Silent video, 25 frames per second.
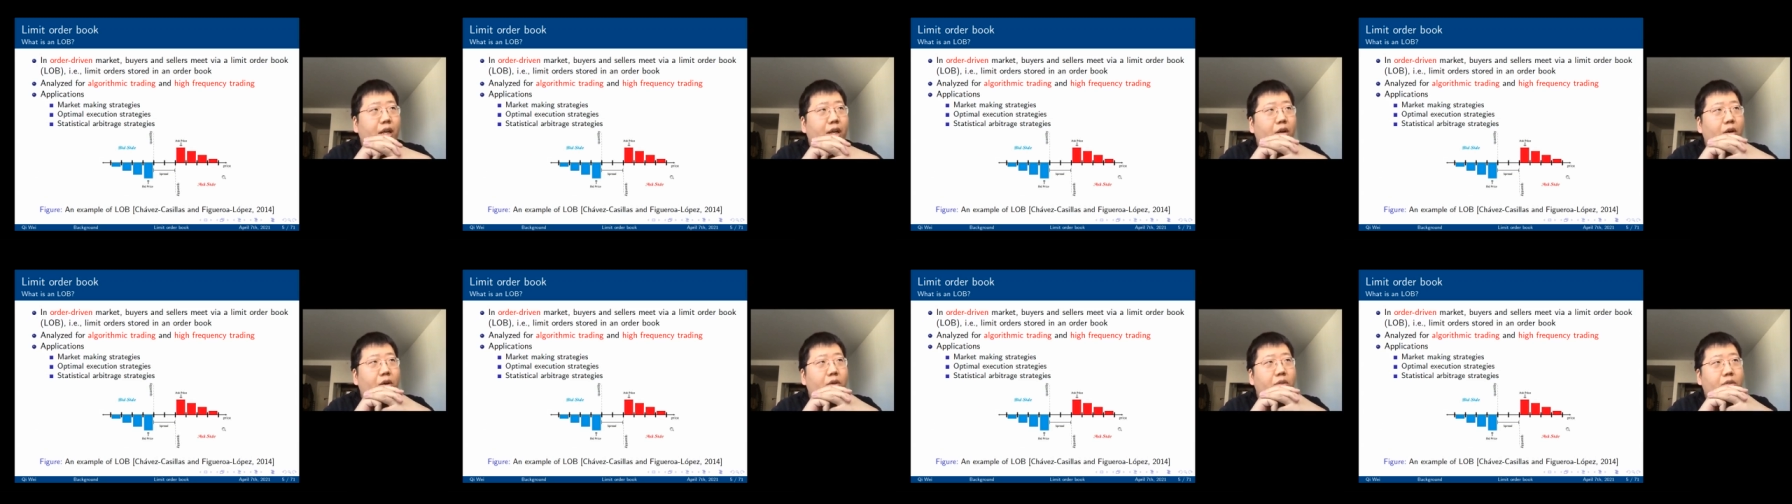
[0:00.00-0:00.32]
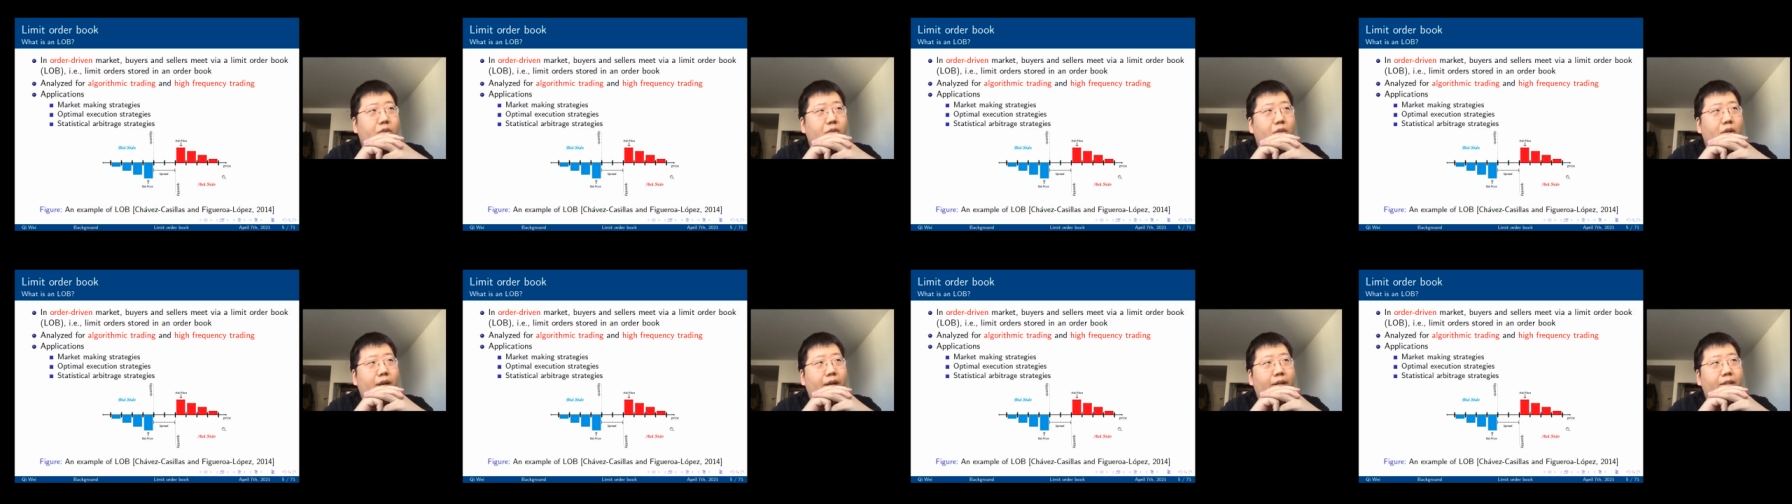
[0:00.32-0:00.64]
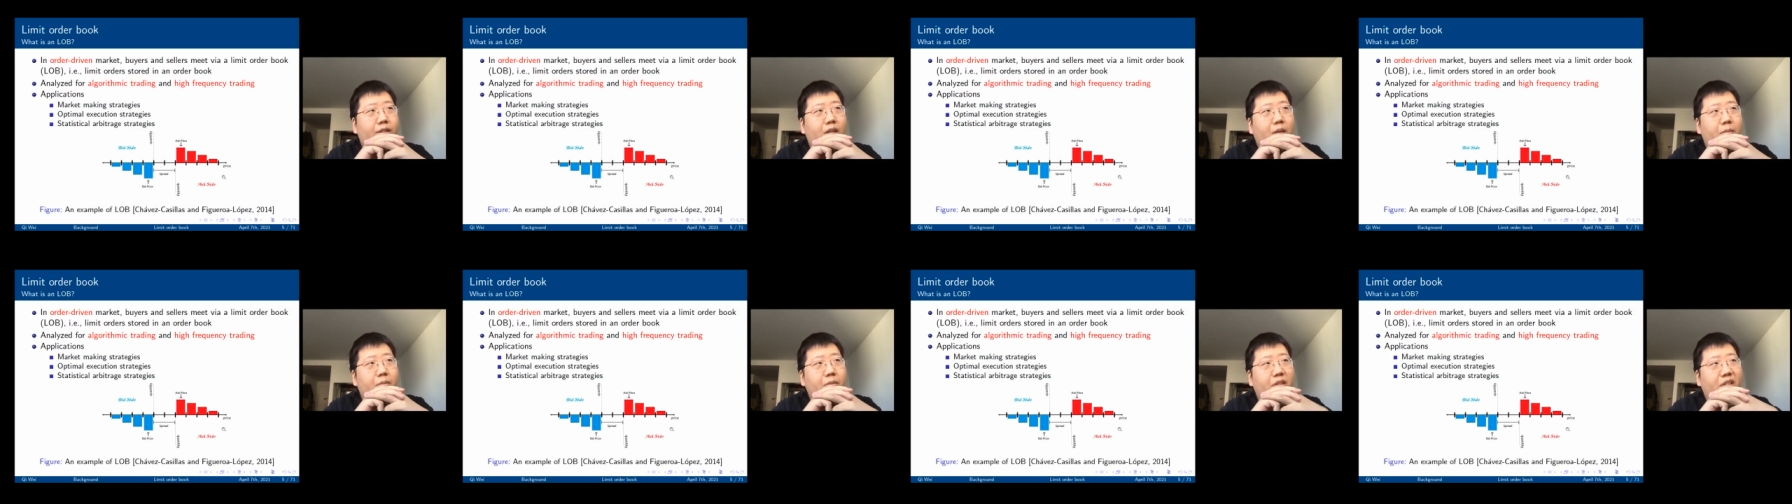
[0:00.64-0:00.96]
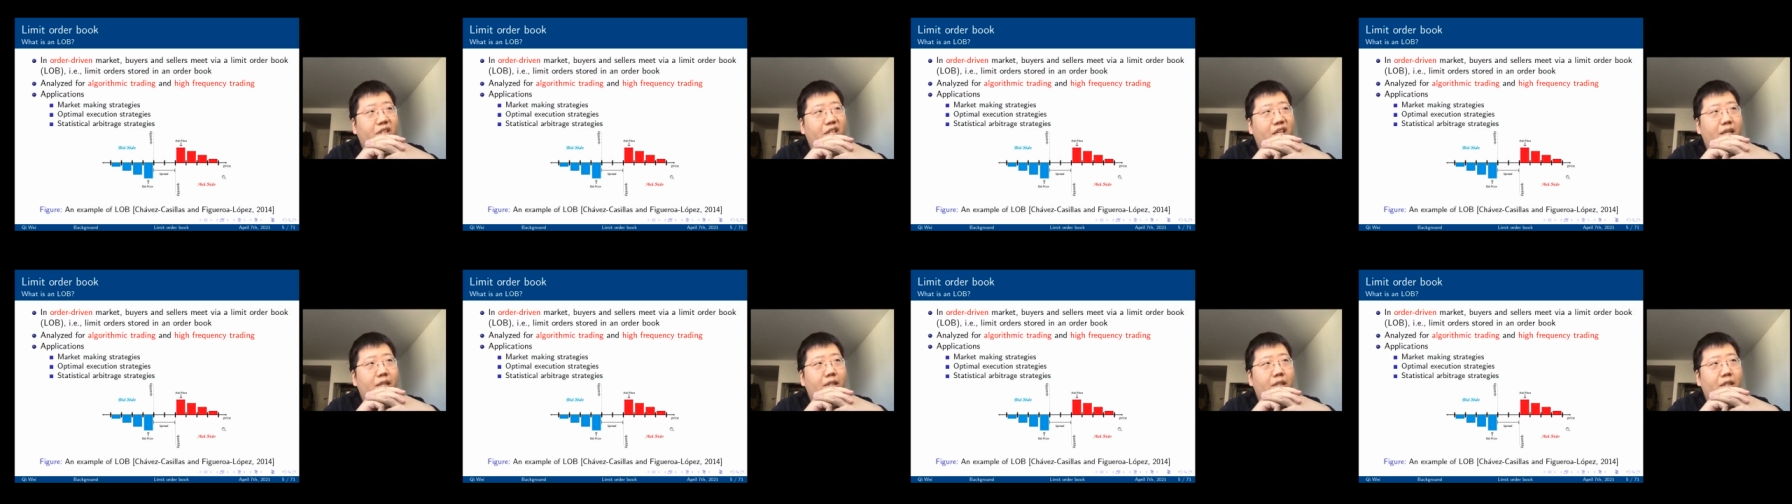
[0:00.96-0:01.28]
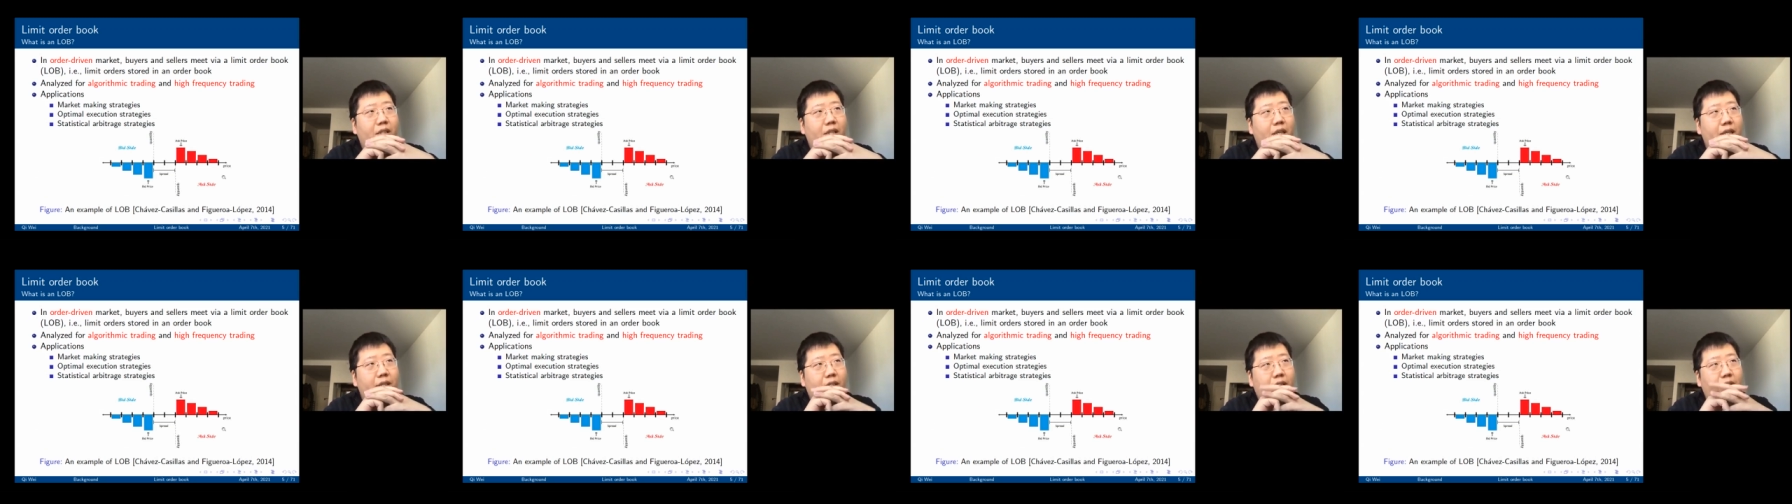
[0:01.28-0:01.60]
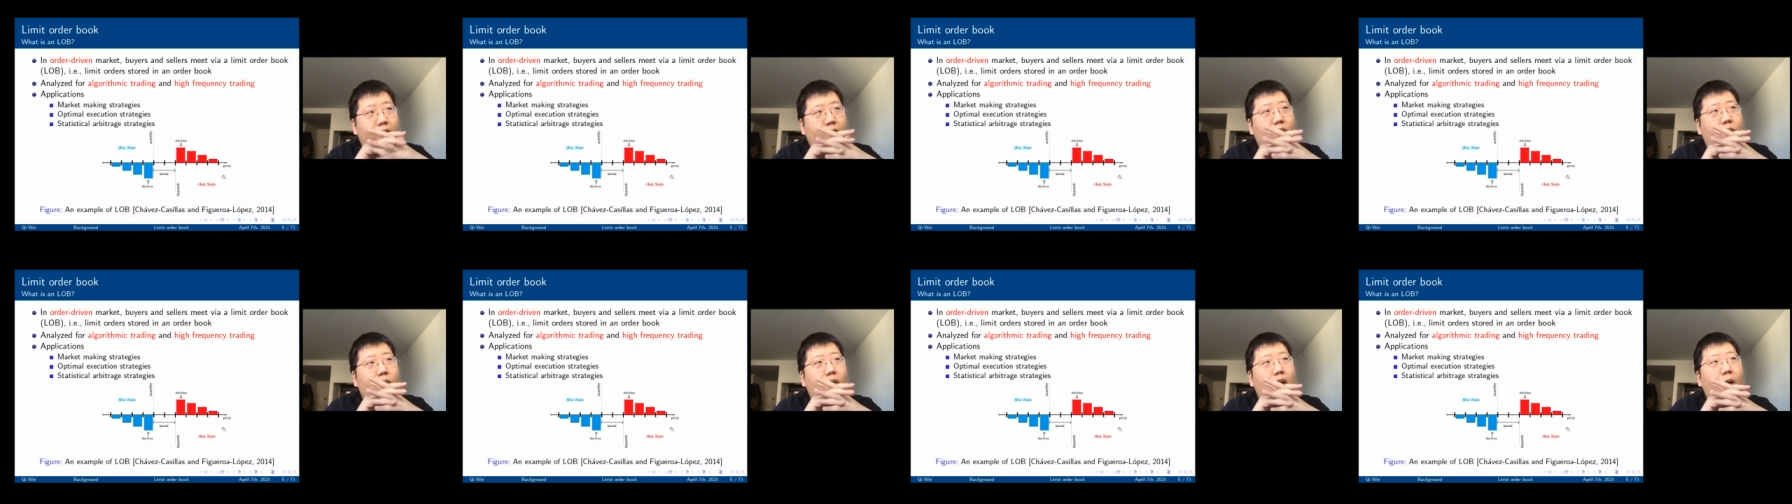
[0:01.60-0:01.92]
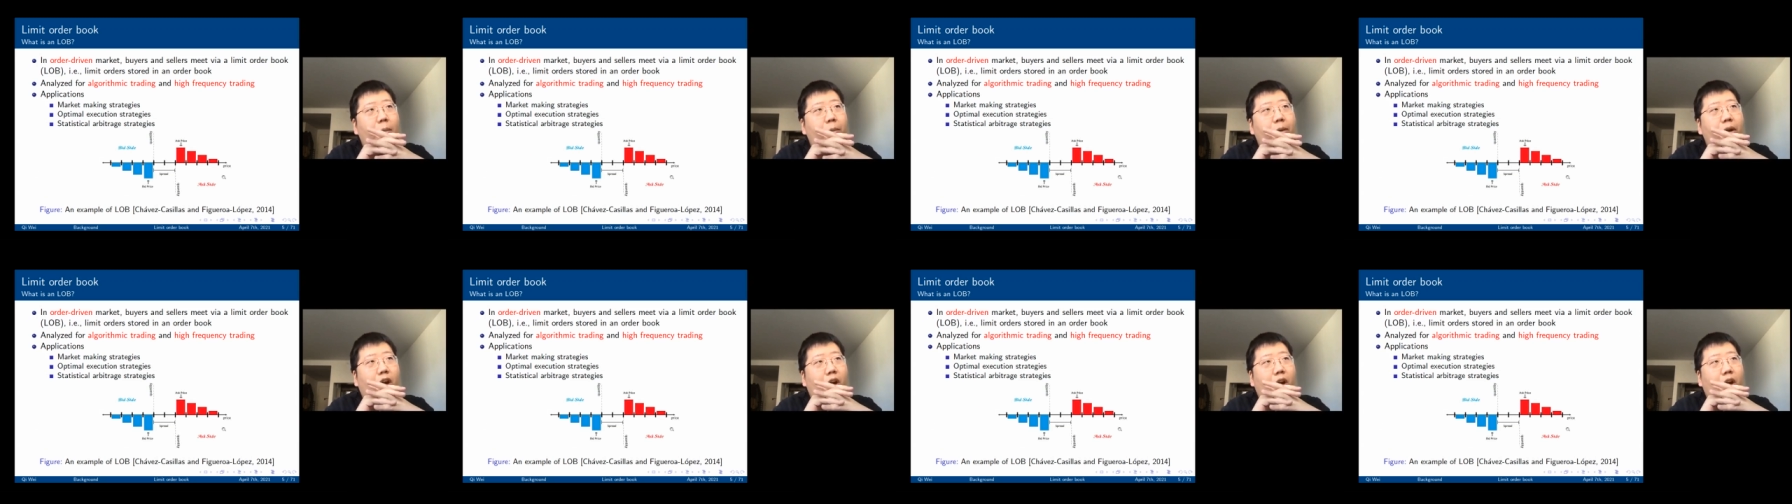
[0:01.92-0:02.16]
and also like some statistical